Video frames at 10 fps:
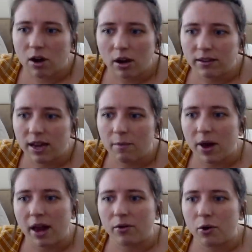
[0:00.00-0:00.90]
content, but
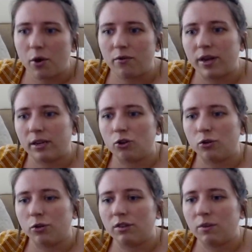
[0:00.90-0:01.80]
I don't know if I can
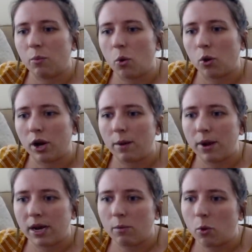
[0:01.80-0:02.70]
truly support him
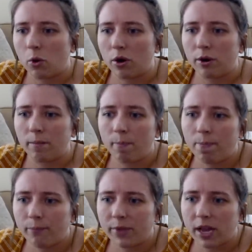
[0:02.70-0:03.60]
anymore.
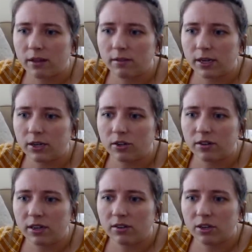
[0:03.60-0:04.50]
Kaylin said he just
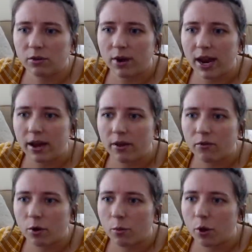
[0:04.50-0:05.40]
needs to write a
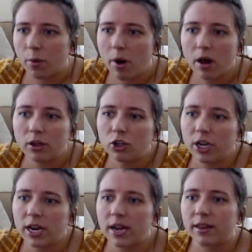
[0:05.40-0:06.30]
formal
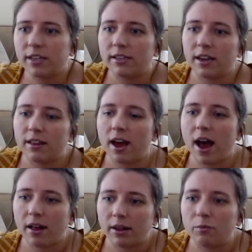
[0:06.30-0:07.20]
apology and then take the
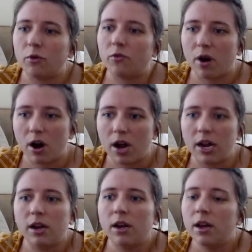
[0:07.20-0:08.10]
L and move on.